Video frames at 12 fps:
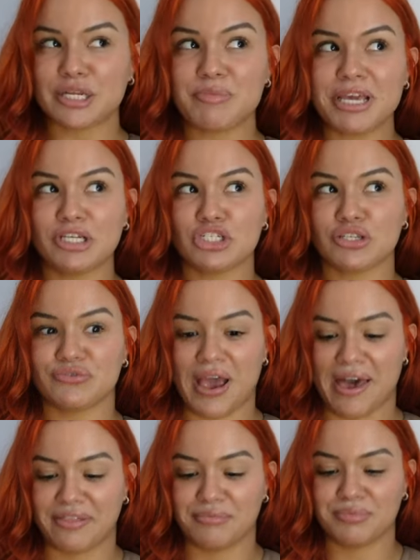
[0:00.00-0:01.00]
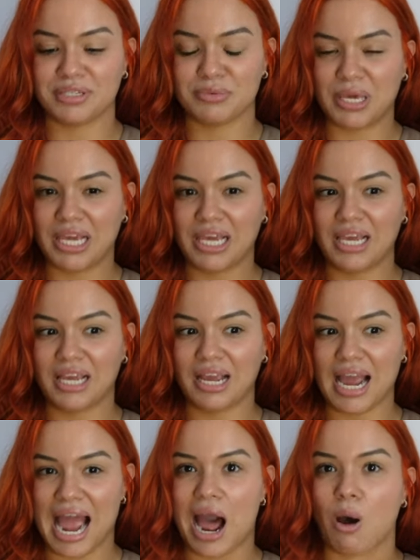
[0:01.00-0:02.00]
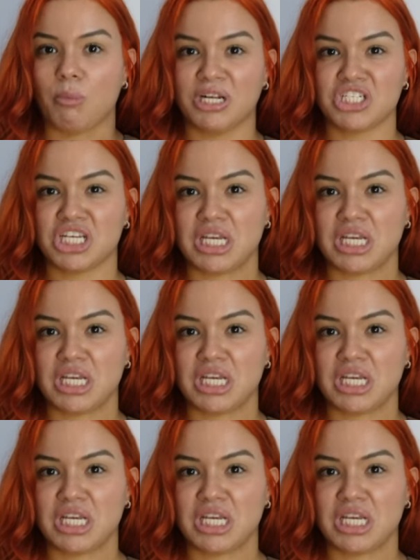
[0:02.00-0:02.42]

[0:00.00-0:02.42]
To me, it just fathoms me how much